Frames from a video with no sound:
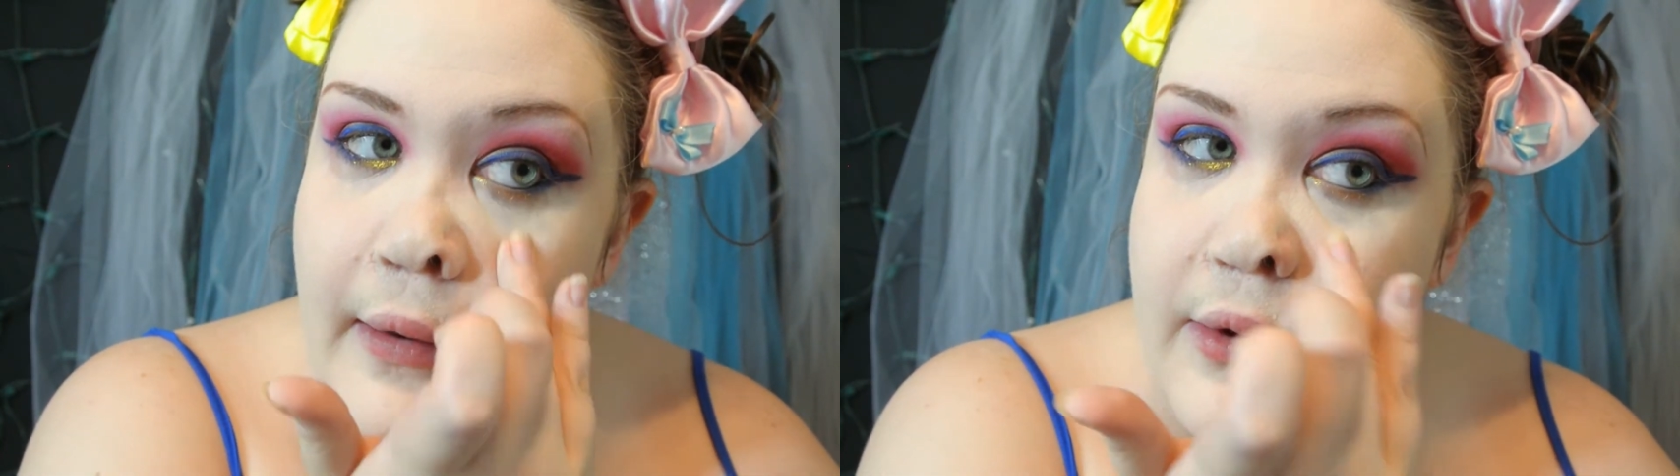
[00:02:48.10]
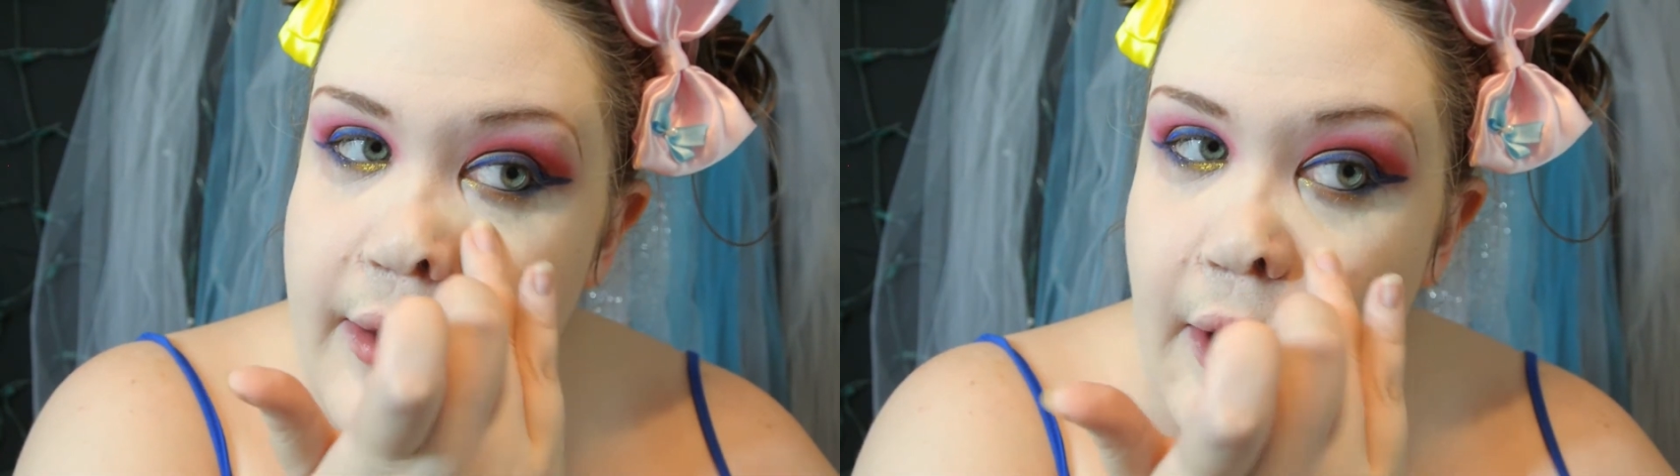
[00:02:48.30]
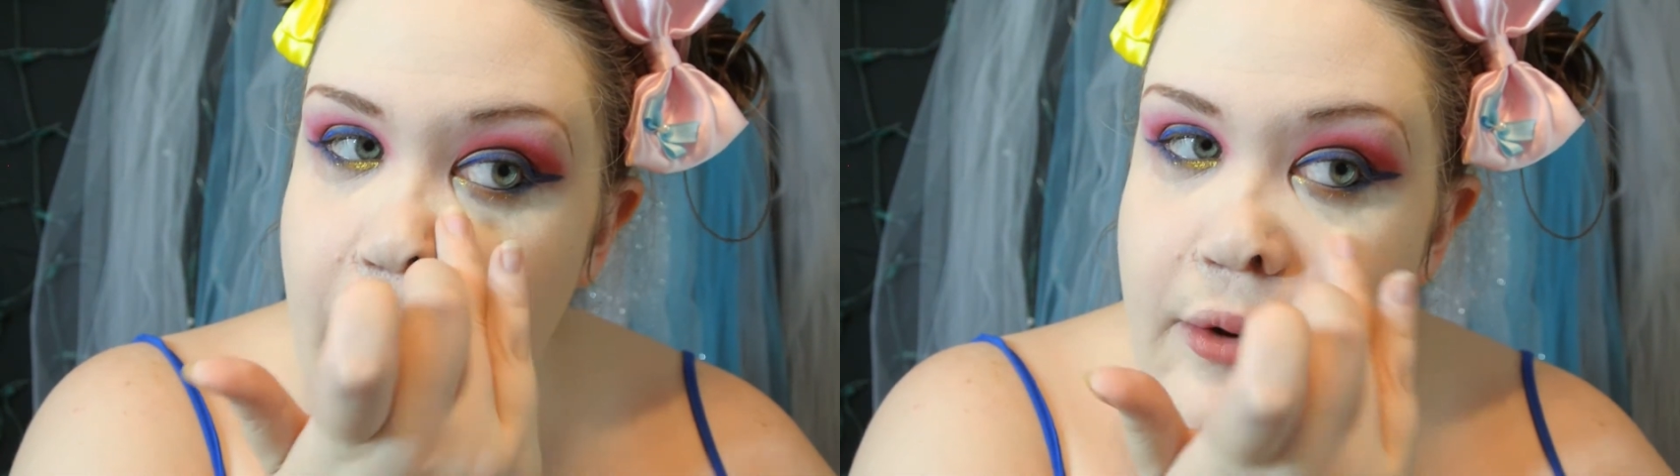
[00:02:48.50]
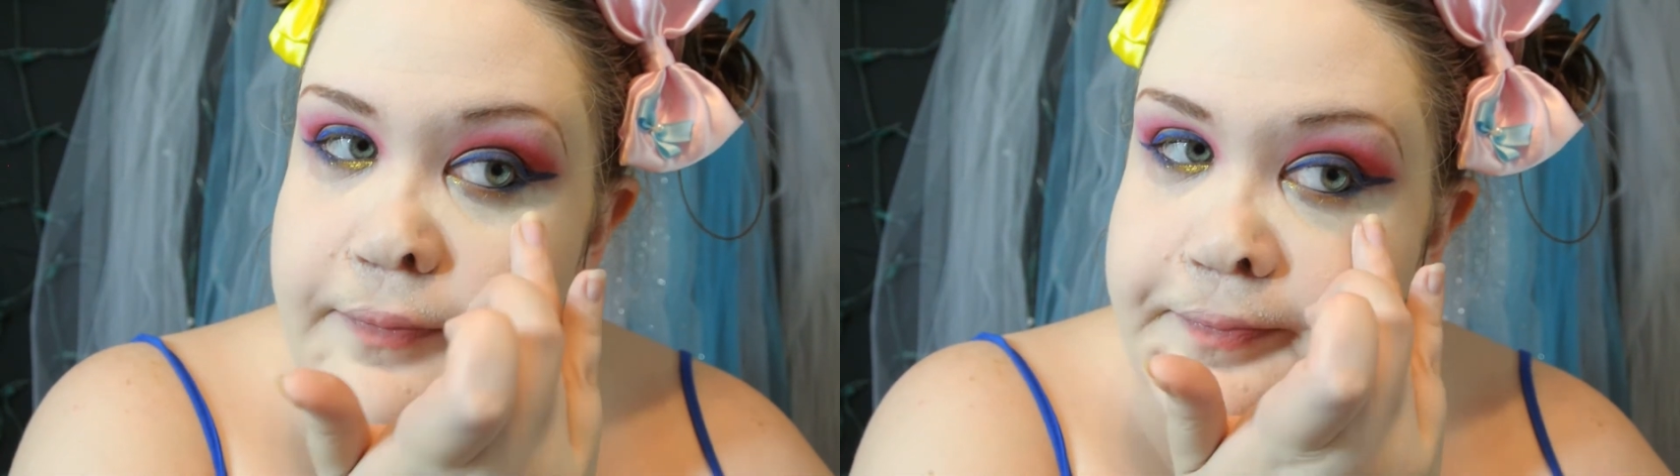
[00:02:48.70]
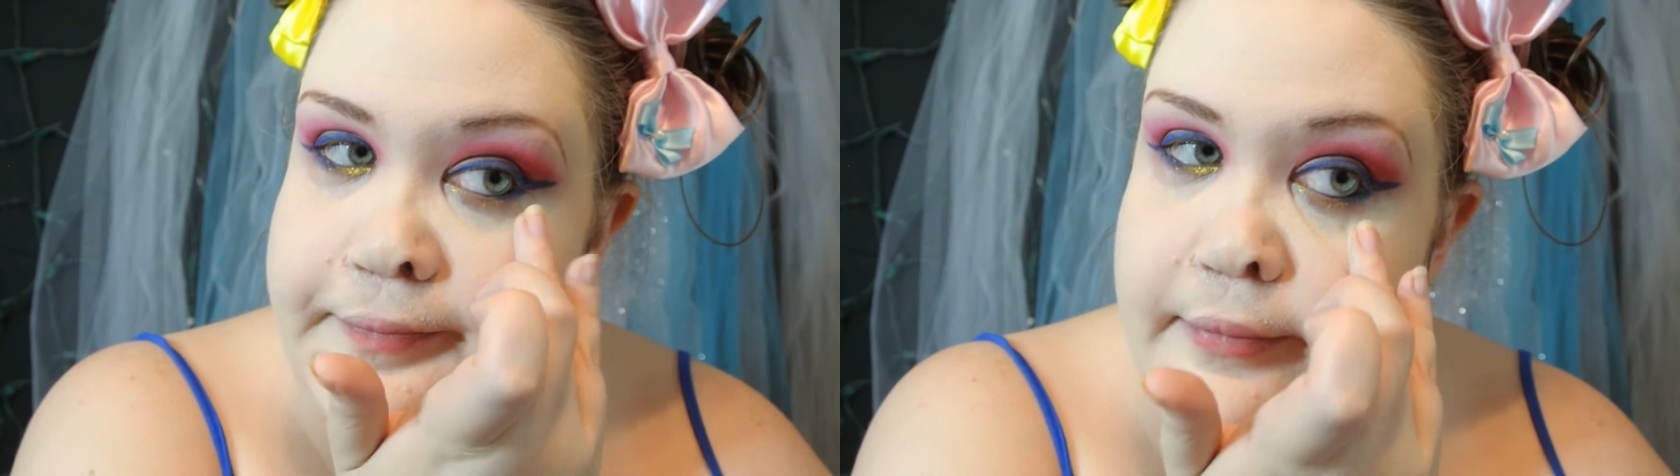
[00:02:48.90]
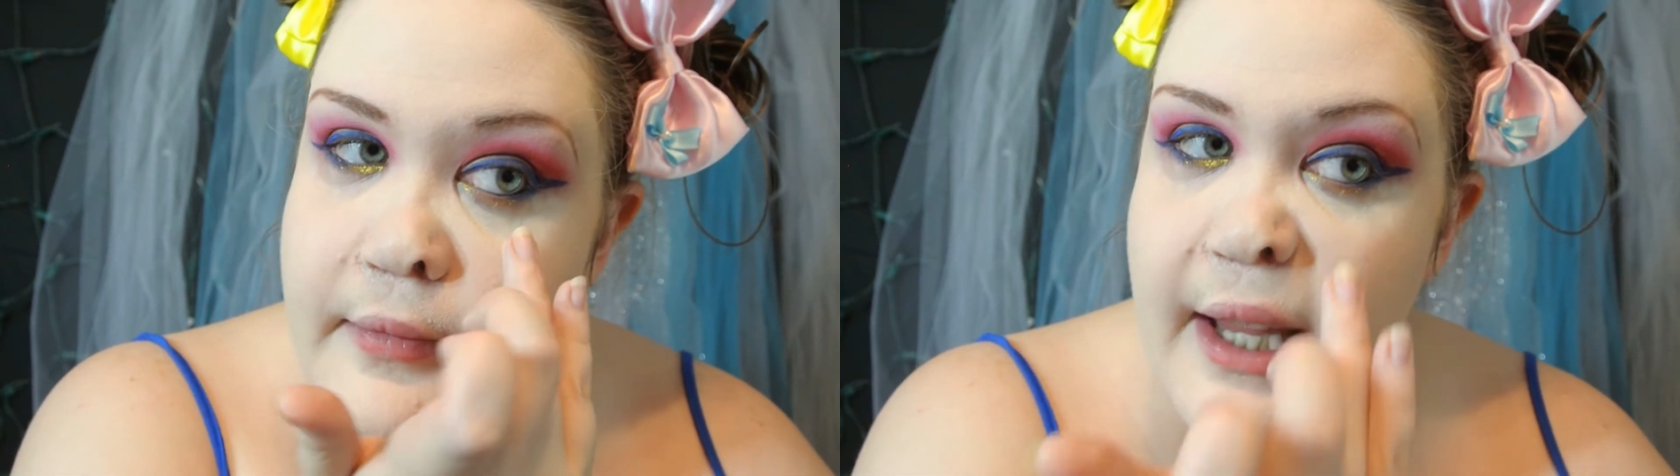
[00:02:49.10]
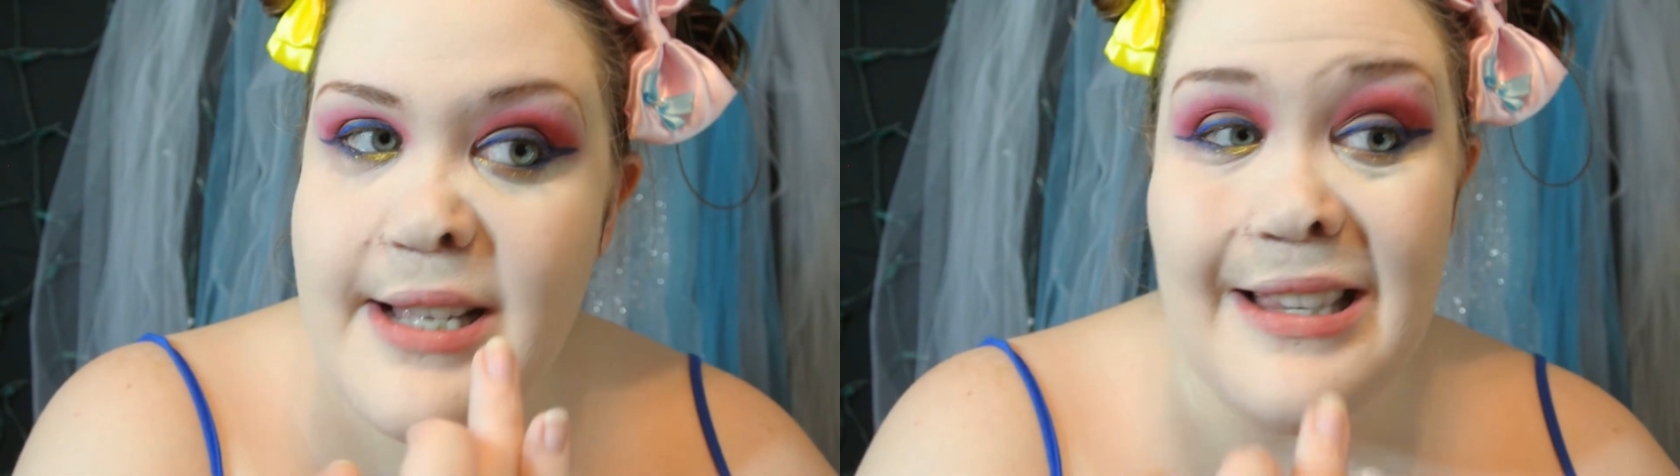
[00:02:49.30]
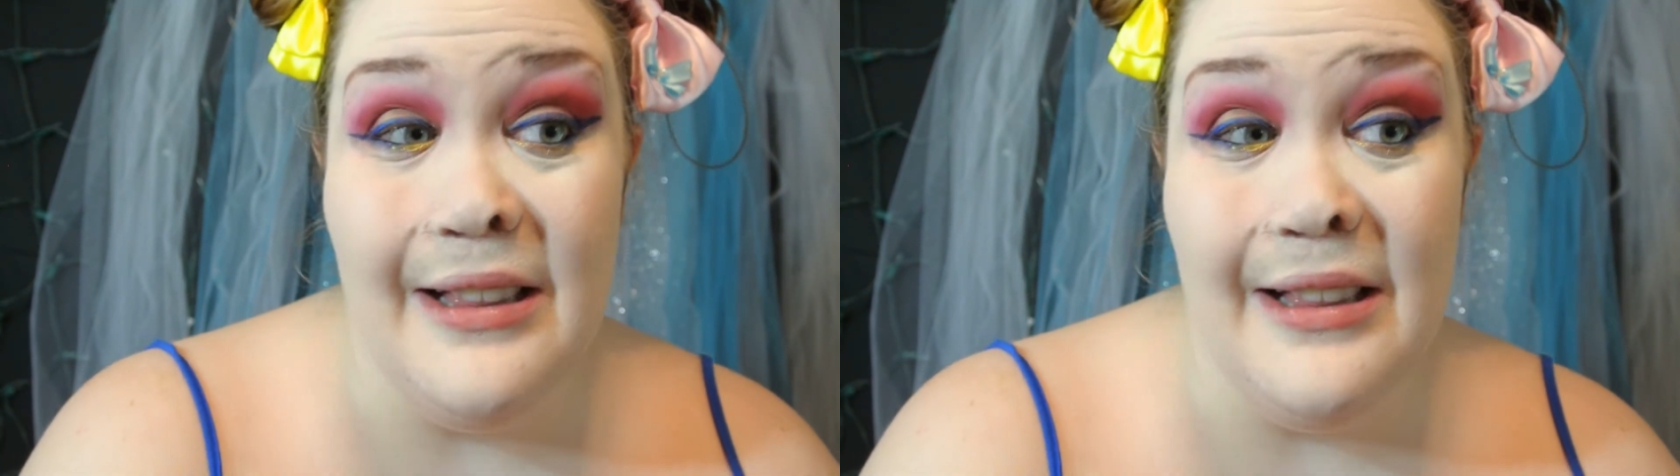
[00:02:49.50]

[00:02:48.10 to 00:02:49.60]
So it's